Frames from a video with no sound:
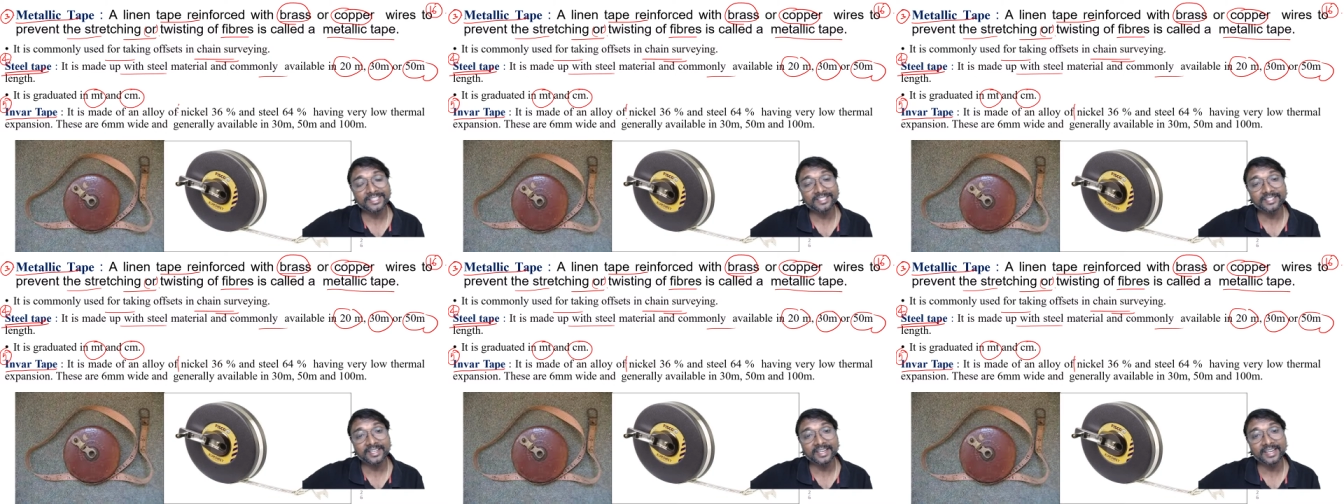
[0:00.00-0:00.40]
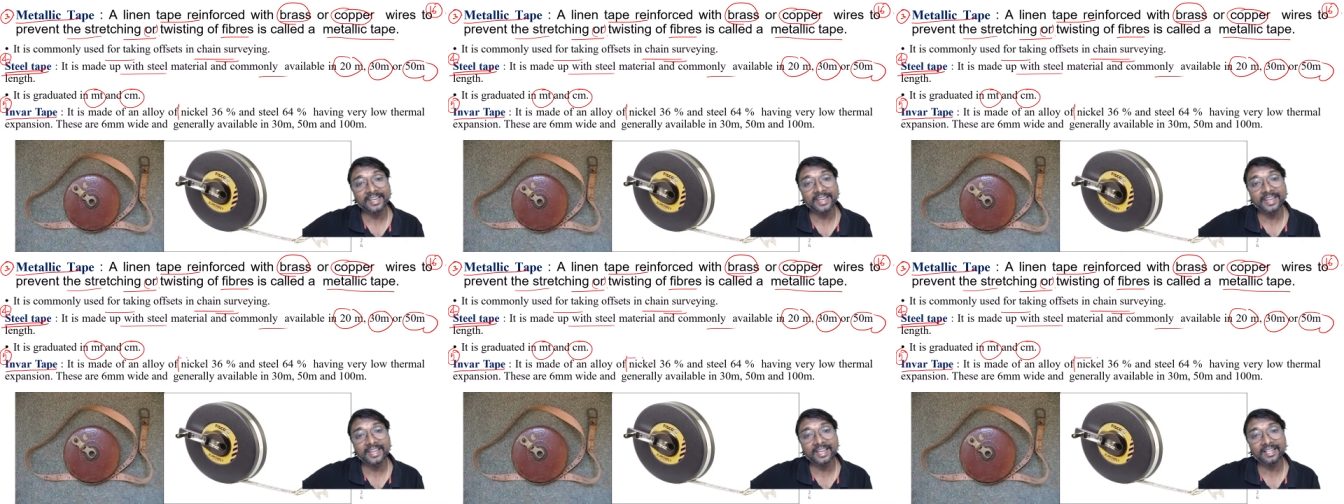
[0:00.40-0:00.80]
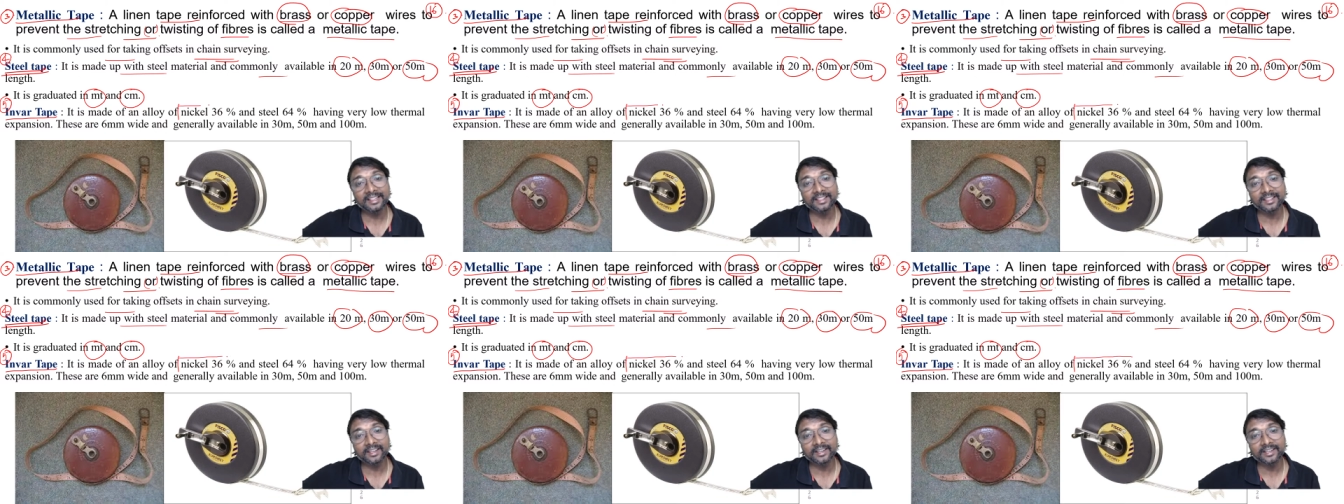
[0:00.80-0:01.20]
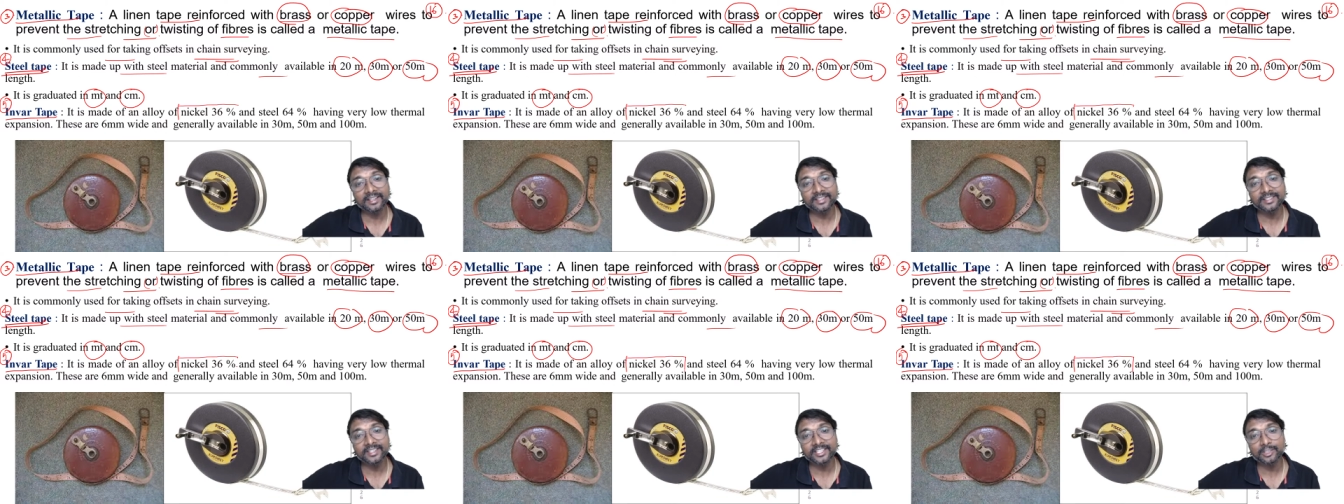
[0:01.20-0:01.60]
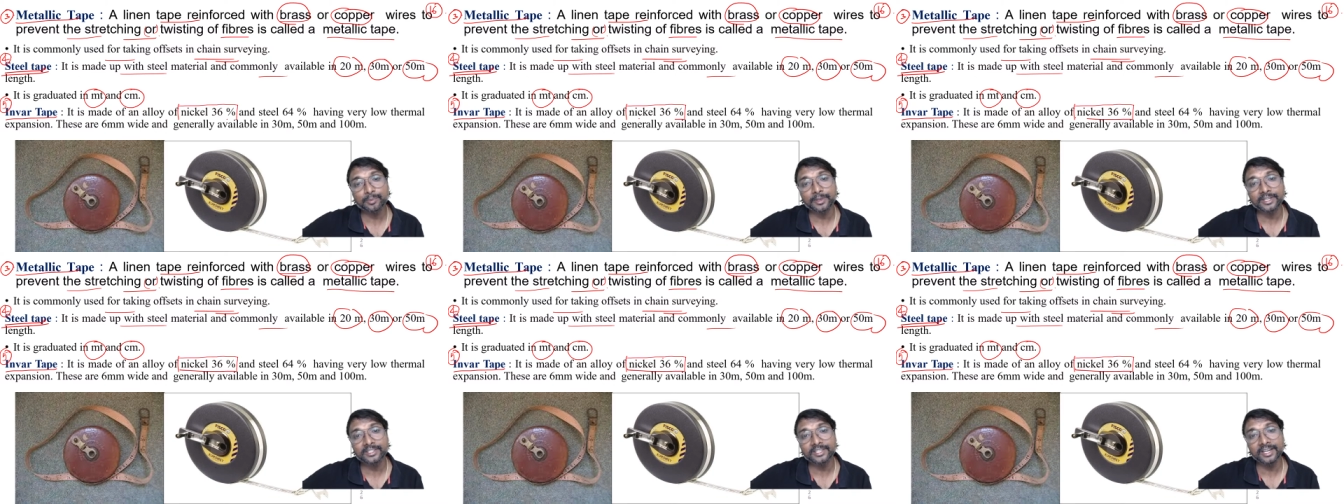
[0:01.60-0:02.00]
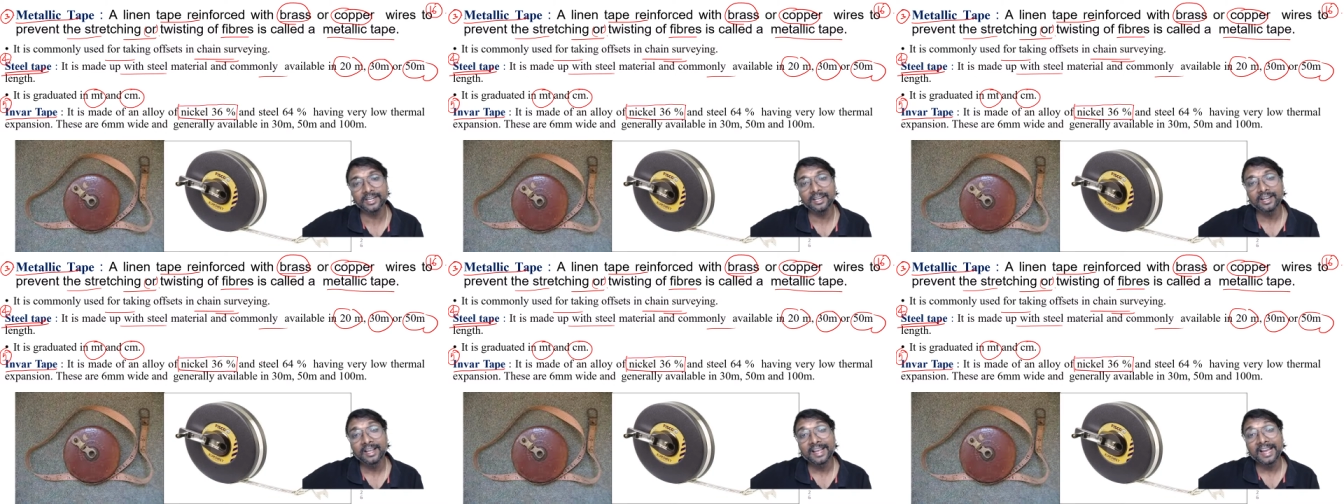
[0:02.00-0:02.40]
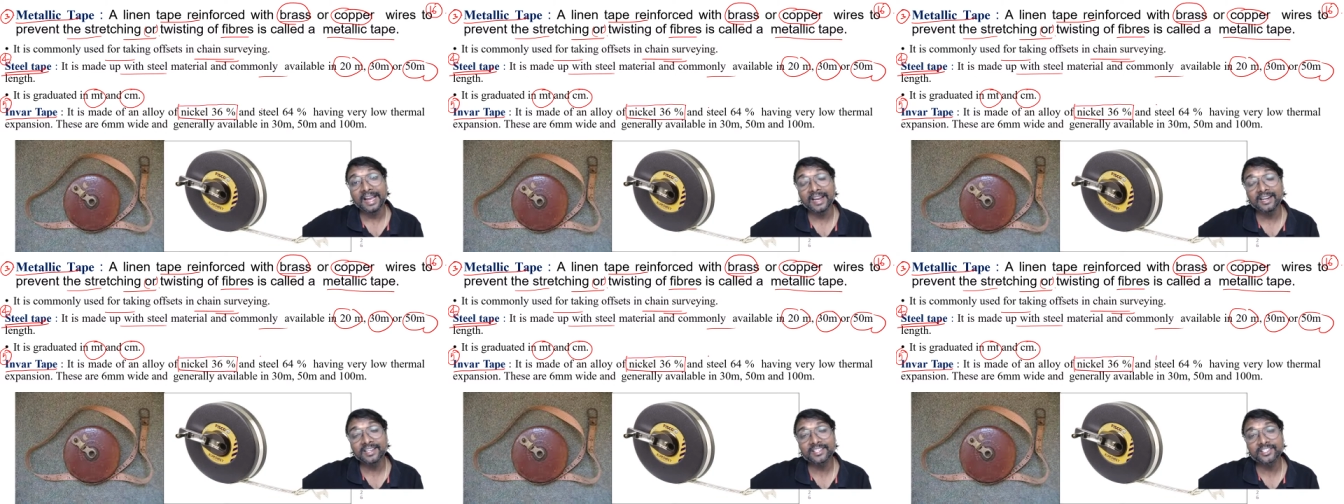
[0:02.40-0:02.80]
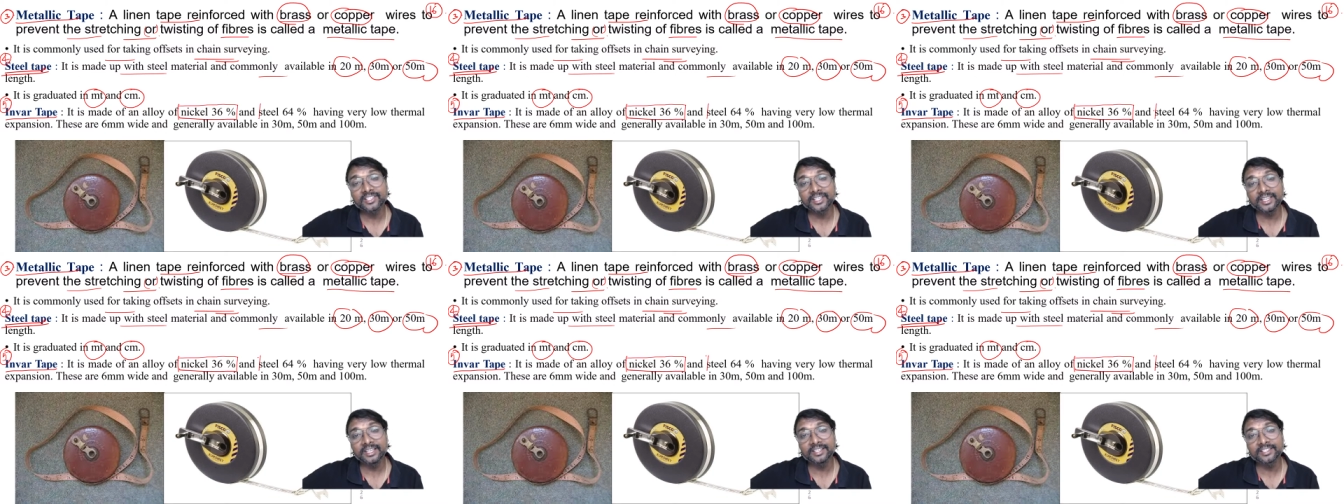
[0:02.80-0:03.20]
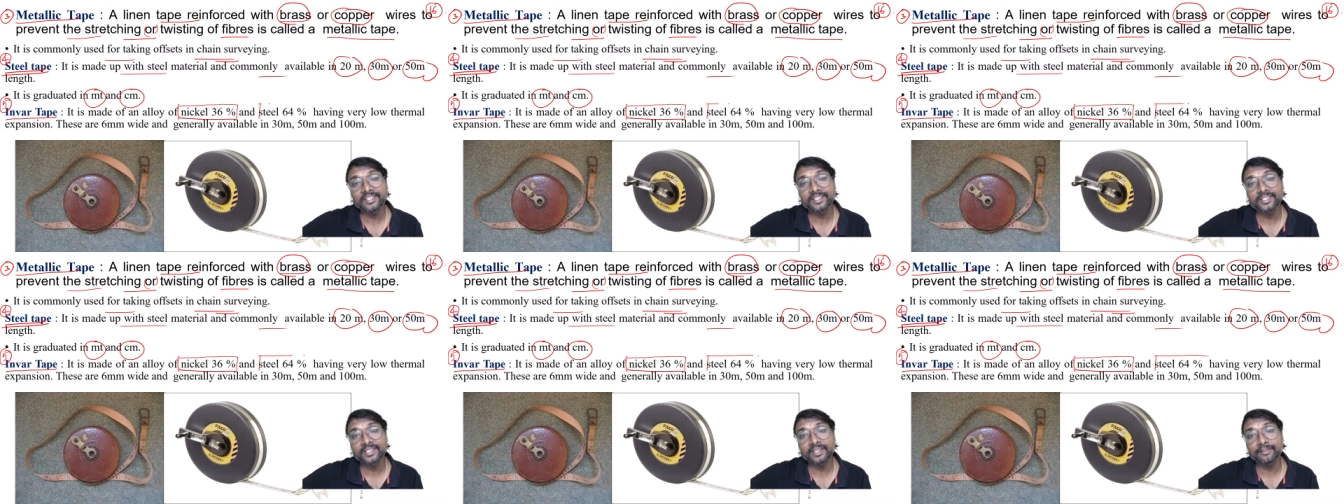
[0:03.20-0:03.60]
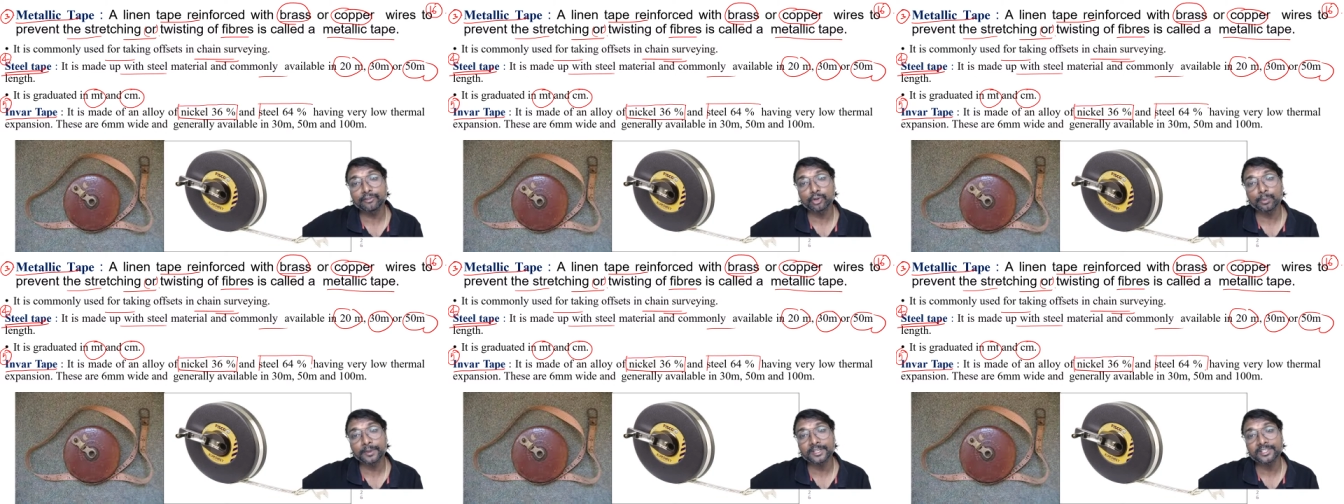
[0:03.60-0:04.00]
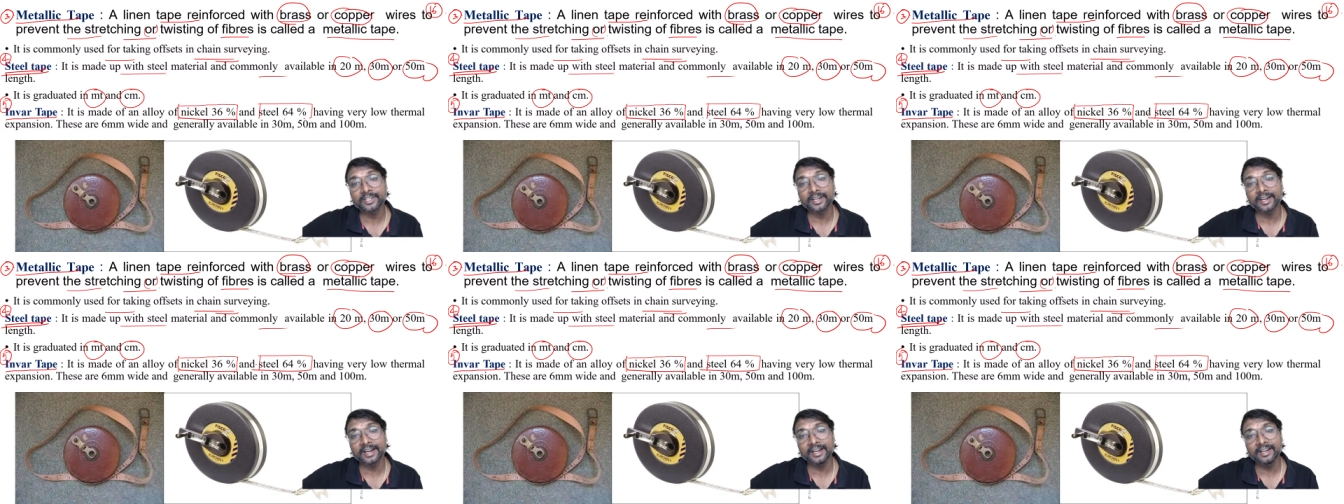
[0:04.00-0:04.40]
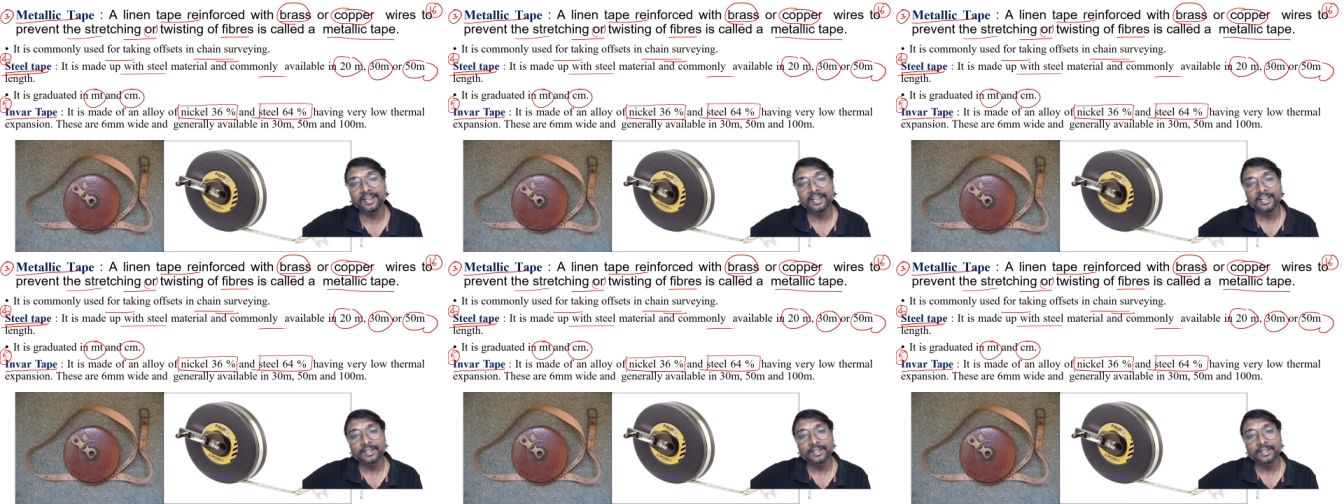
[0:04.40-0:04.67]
This is nickel 36% and steel 64%, right?